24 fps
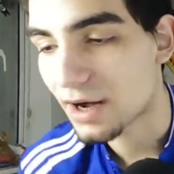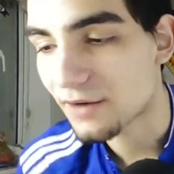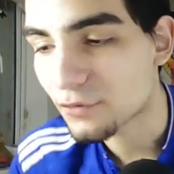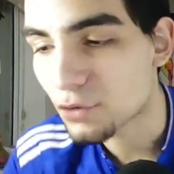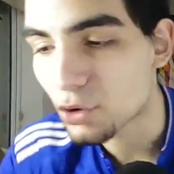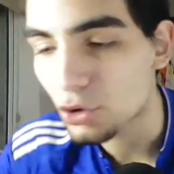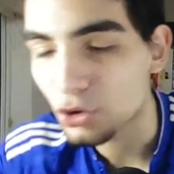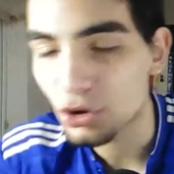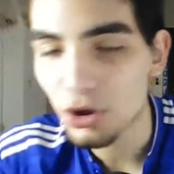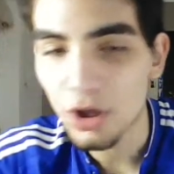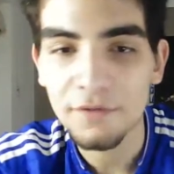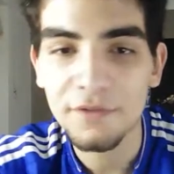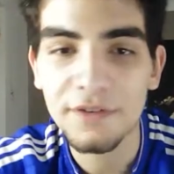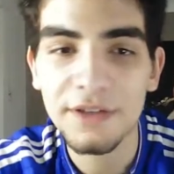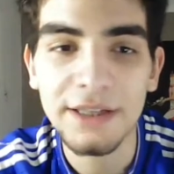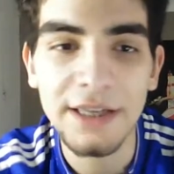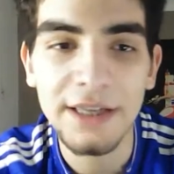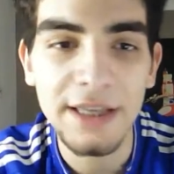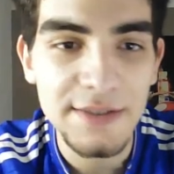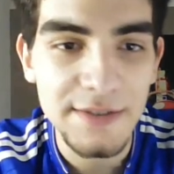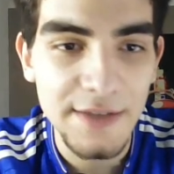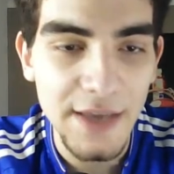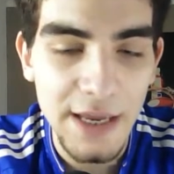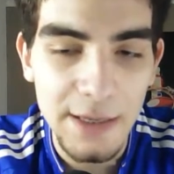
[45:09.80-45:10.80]
I've got nothing
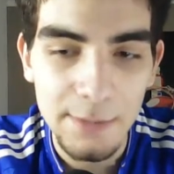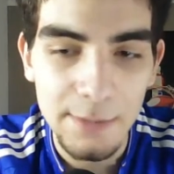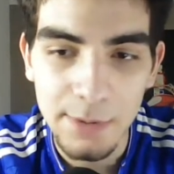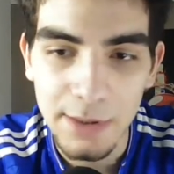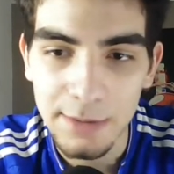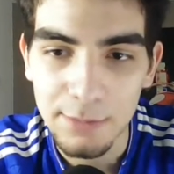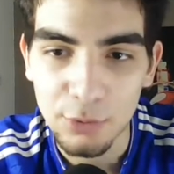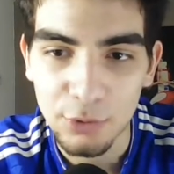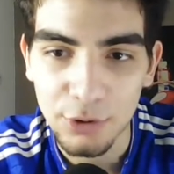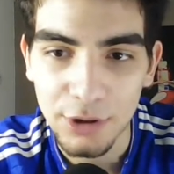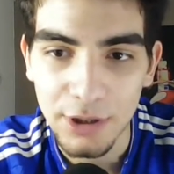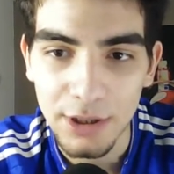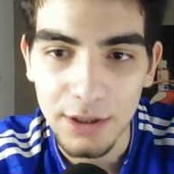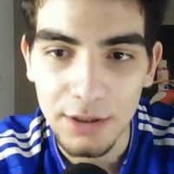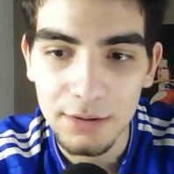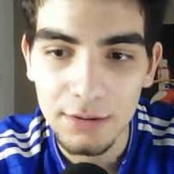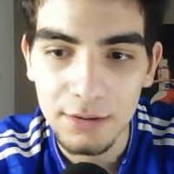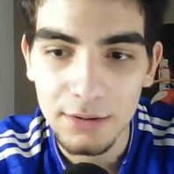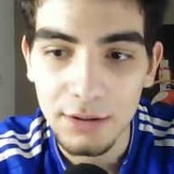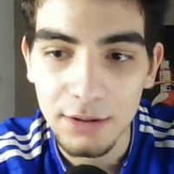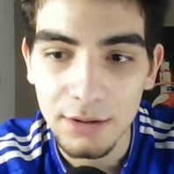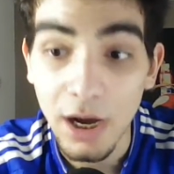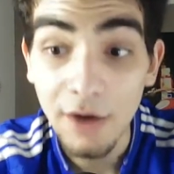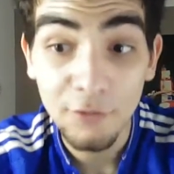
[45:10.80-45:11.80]
against gay people, yeah.
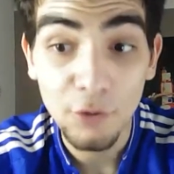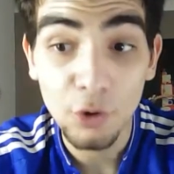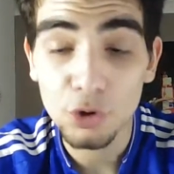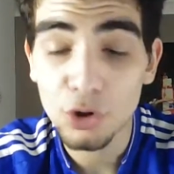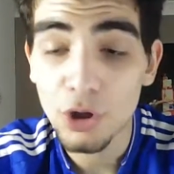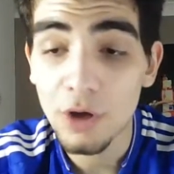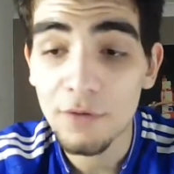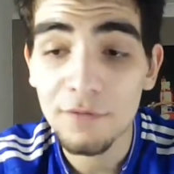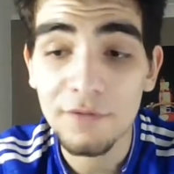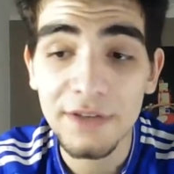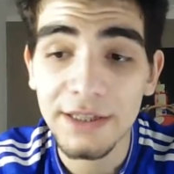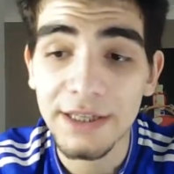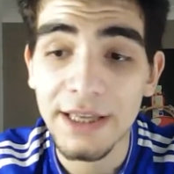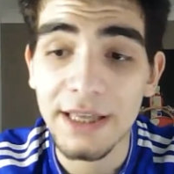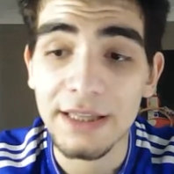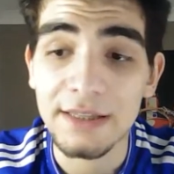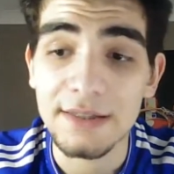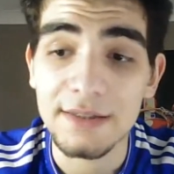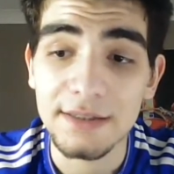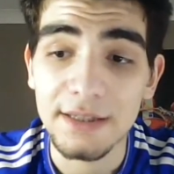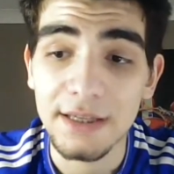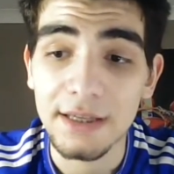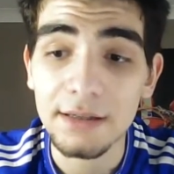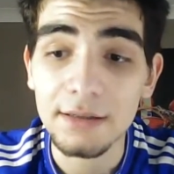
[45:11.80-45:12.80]
I've got nothing
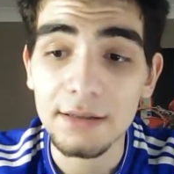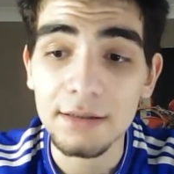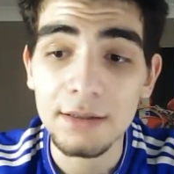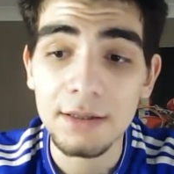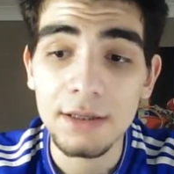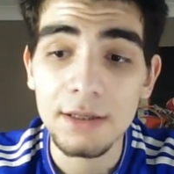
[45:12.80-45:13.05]
against, yeah.